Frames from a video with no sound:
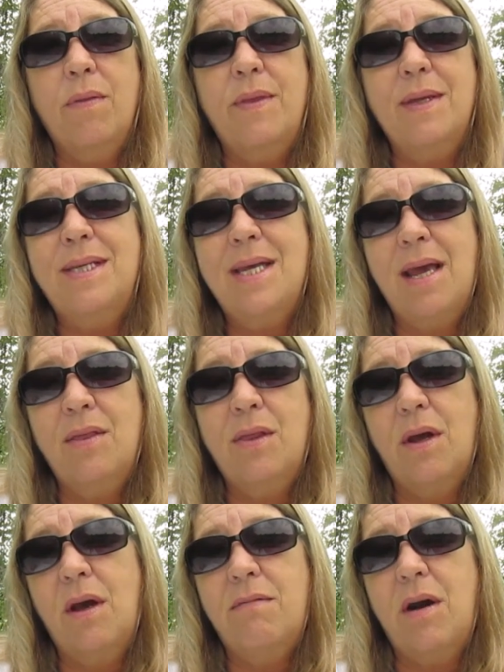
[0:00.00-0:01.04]
the 10th
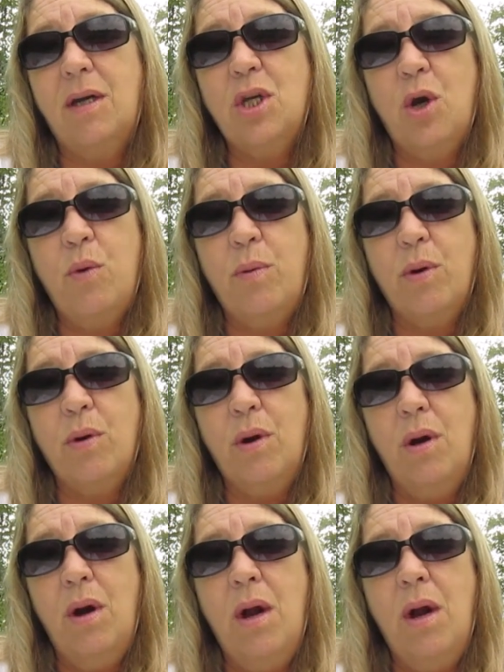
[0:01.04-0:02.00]
of October